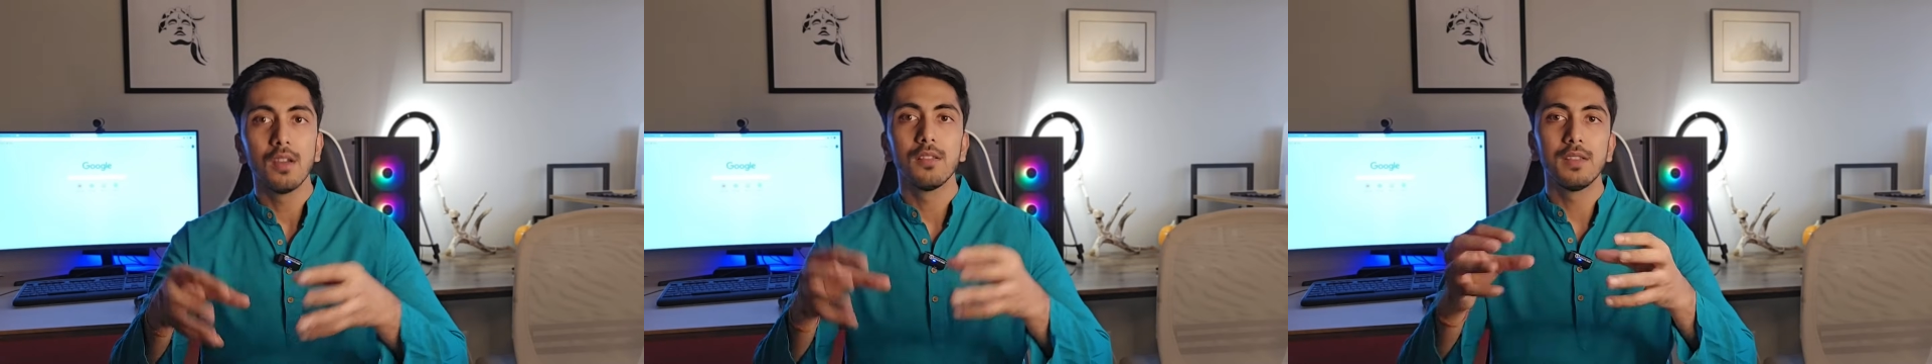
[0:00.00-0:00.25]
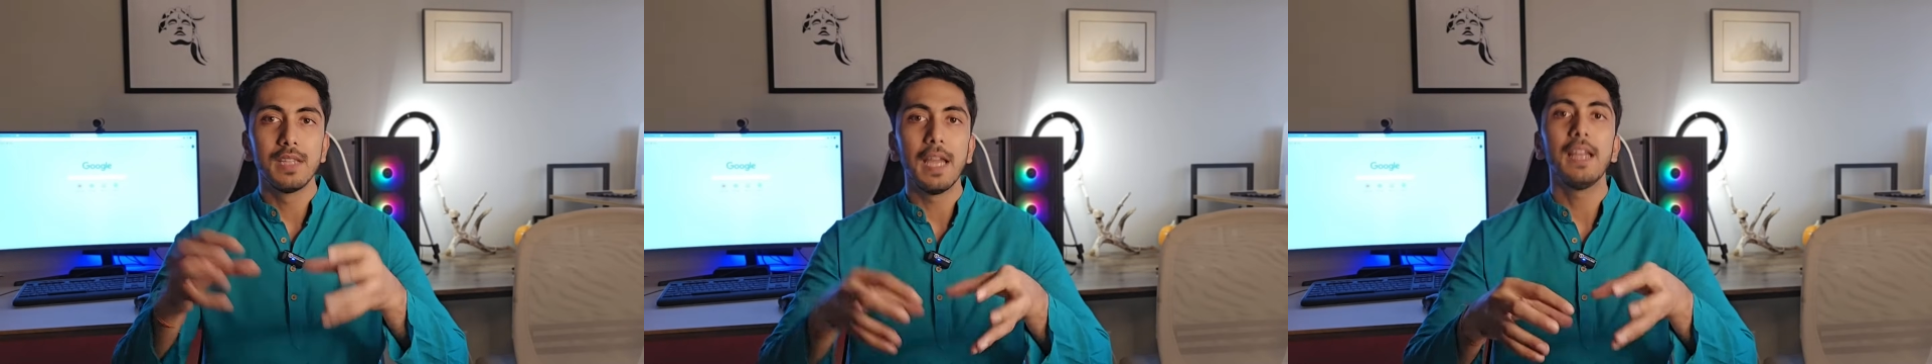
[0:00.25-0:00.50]

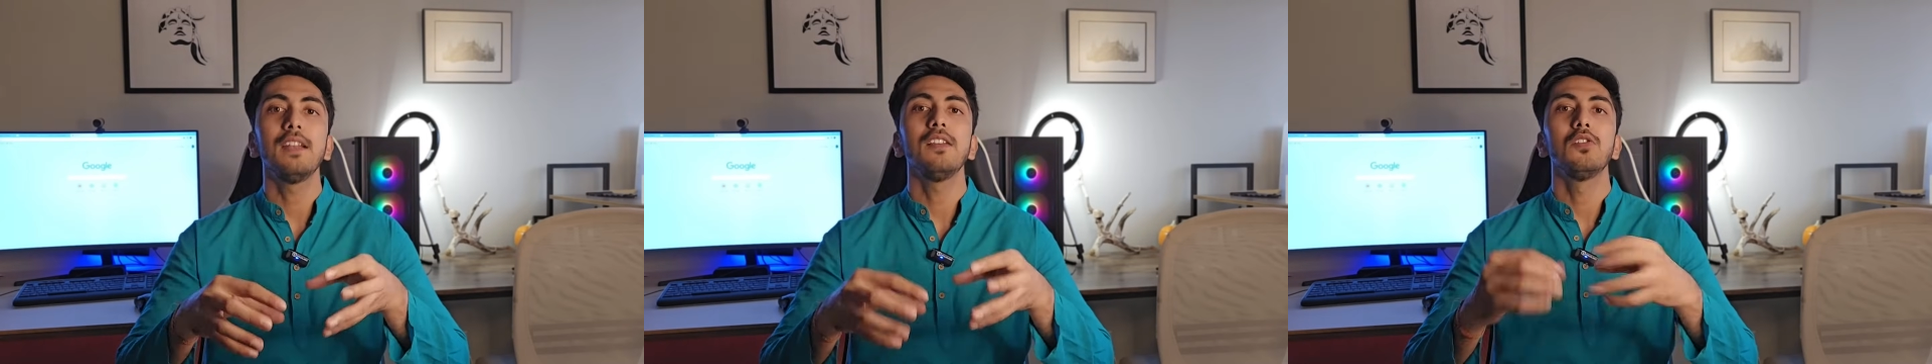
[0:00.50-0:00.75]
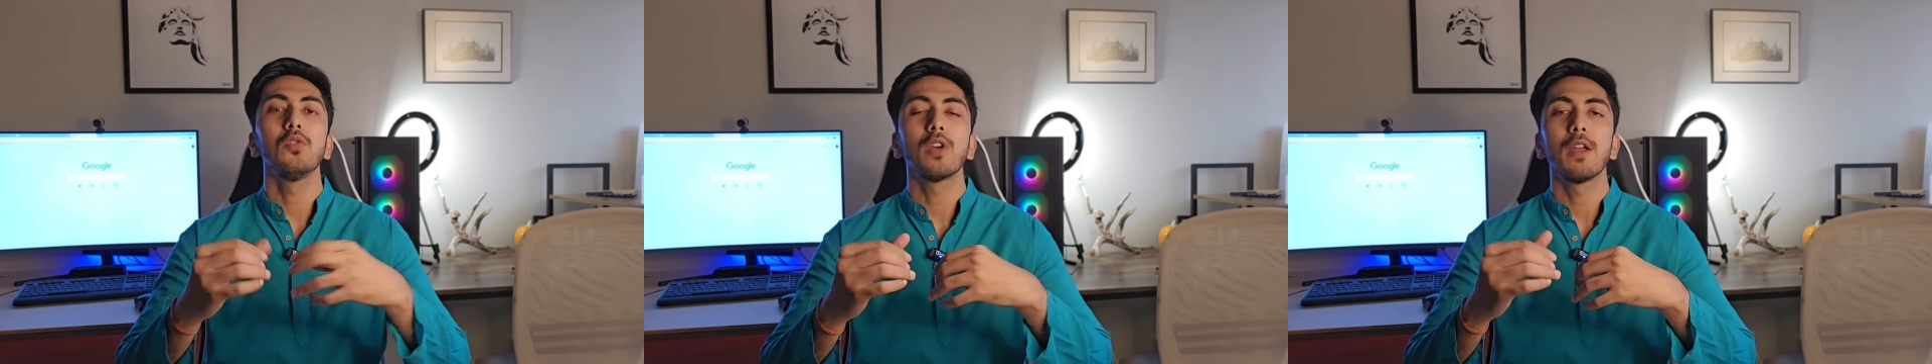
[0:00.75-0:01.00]
then
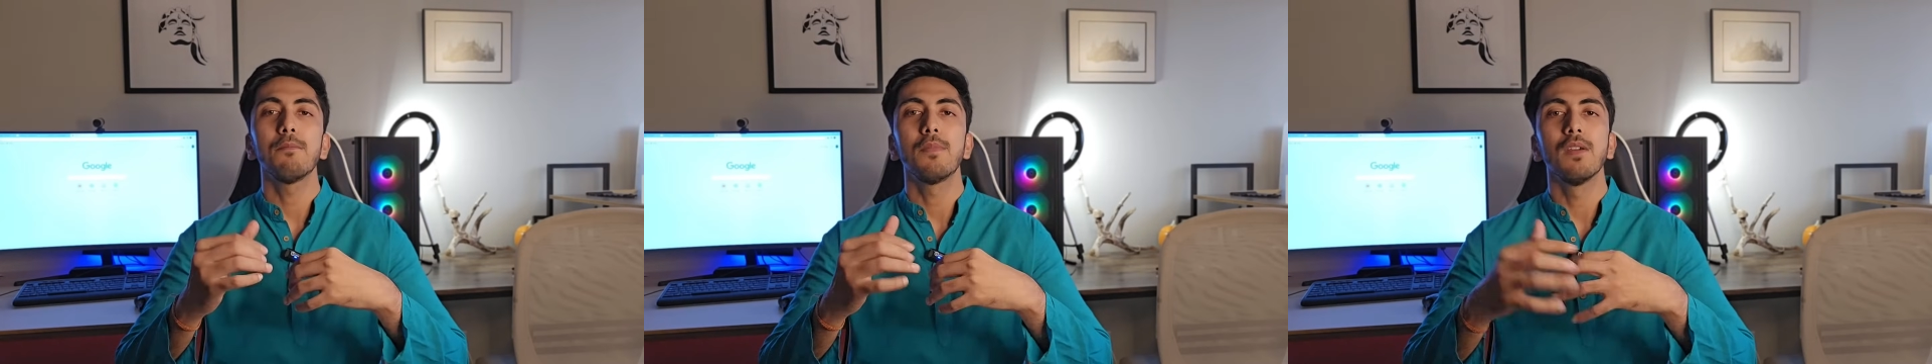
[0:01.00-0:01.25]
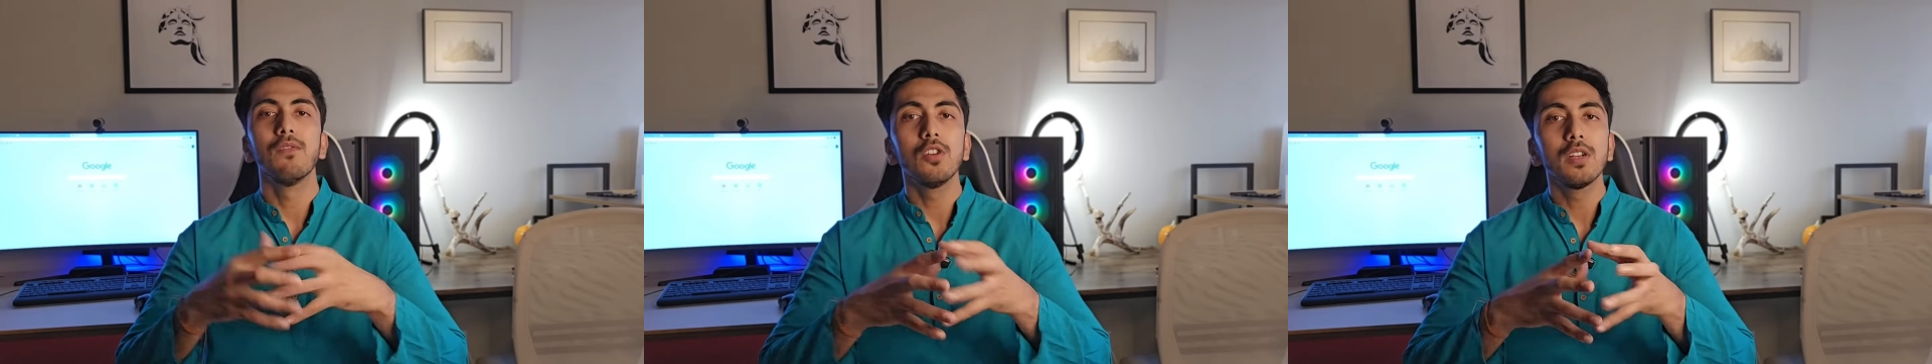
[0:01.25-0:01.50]
you can
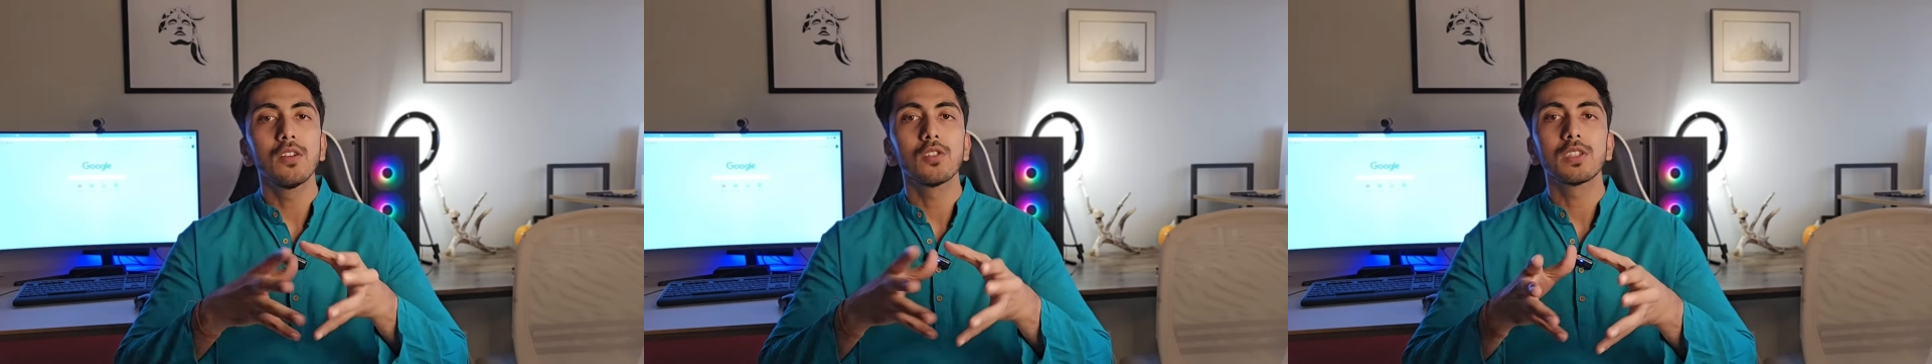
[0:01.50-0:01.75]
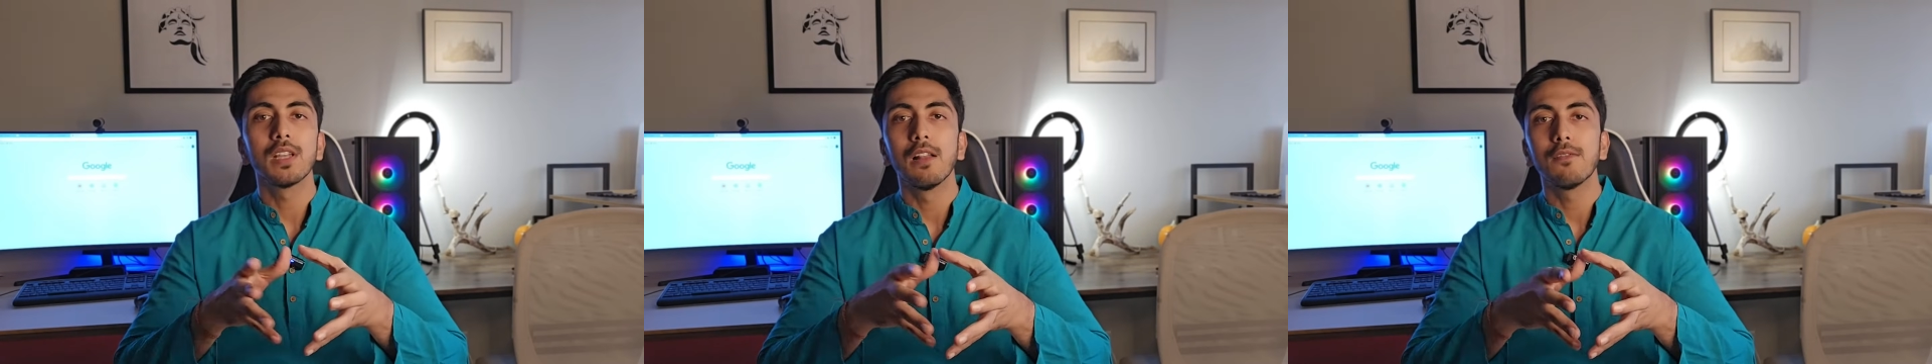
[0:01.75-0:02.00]
pivot
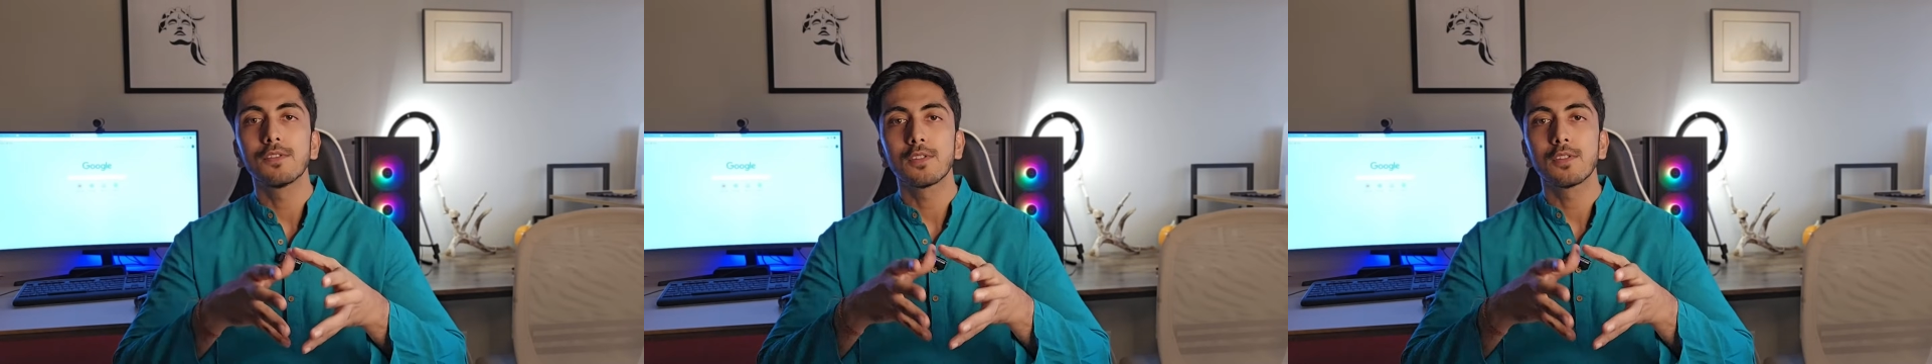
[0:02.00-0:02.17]
yourself